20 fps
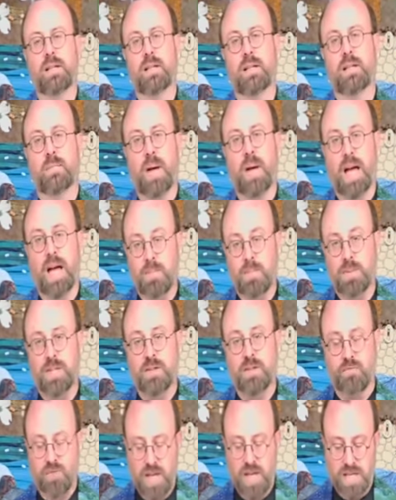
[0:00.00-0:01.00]
Perhaps
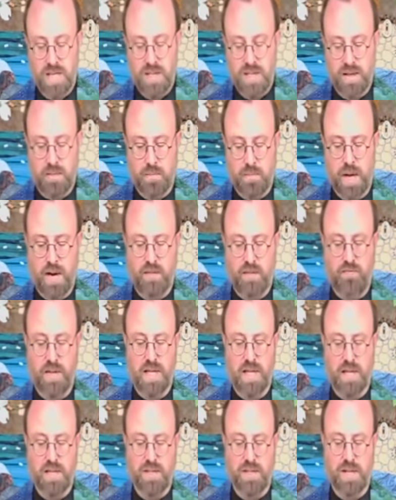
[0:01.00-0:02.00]
the reason my
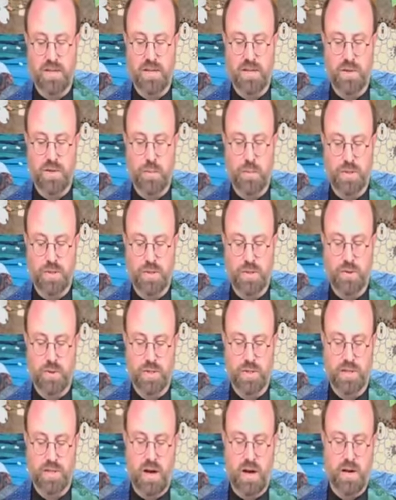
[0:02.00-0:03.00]
realization was so
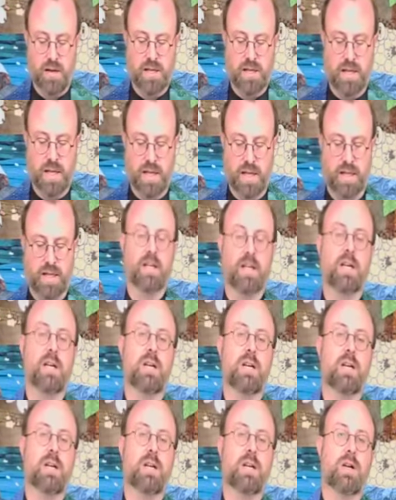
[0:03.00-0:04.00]
startling
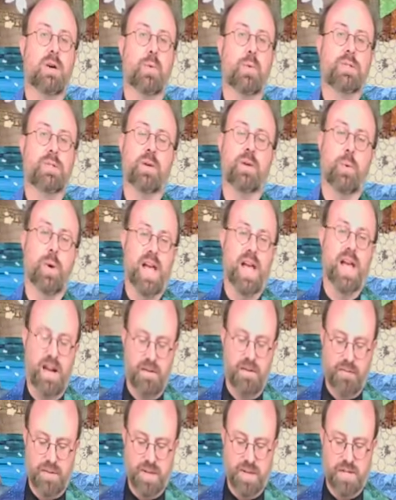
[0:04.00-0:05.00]
was that we
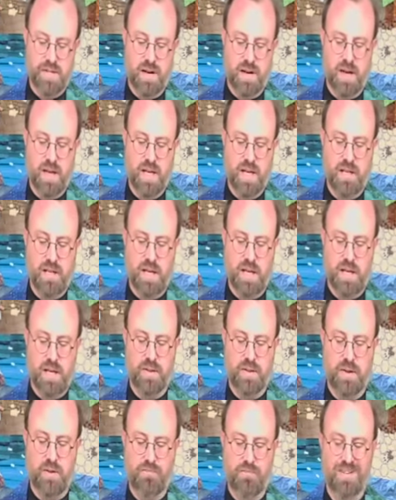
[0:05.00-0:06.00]
have this idea
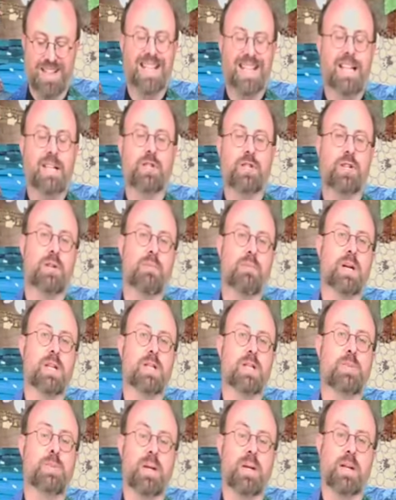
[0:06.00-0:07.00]
that religion
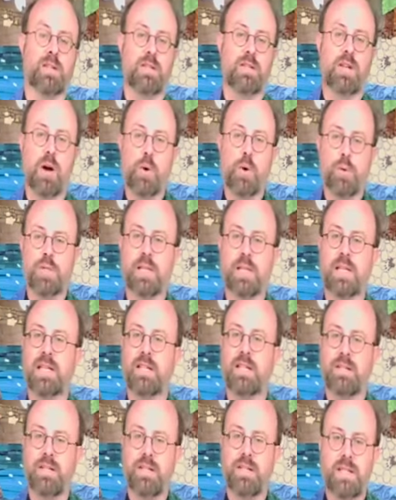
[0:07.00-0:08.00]
must be a
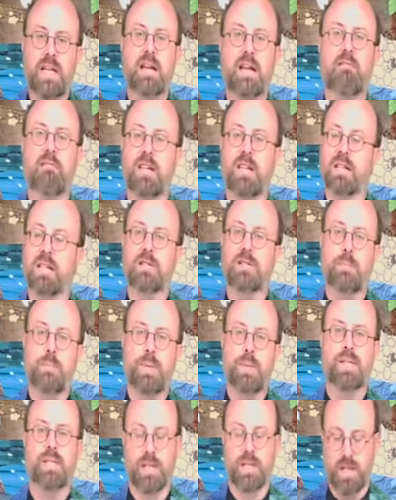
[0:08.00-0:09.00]
totally serious
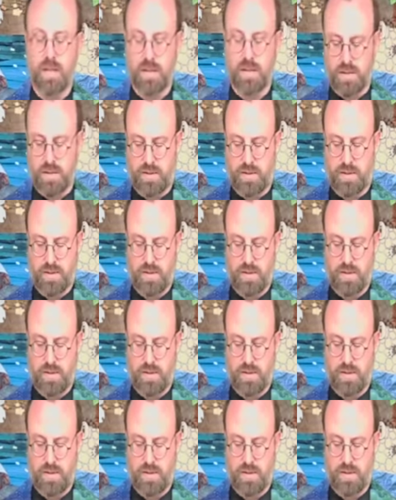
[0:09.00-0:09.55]
business.